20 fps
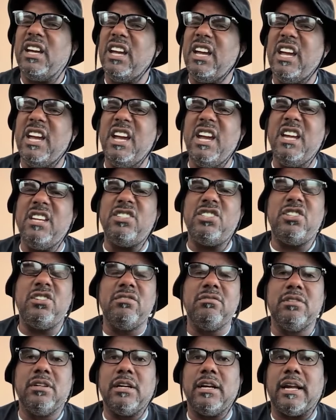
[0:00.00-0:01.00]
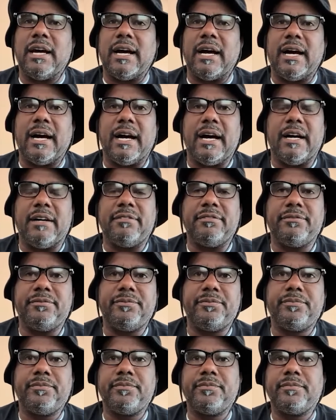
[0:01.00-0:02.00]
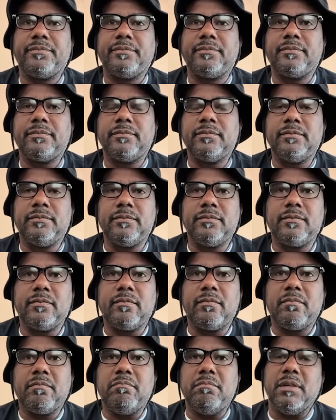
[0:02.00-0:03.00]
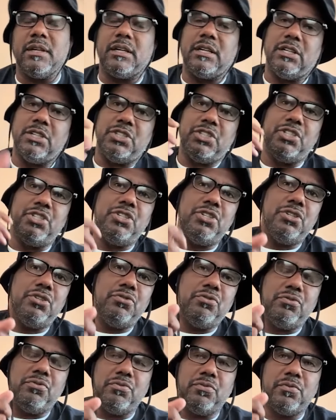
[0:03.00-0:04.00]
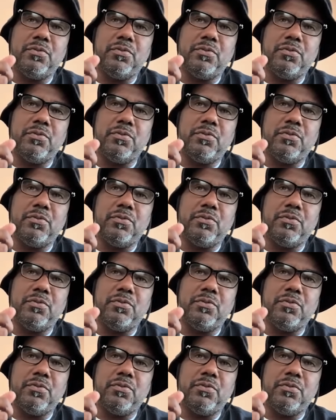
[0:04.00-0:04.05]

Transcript: Eats you alive because you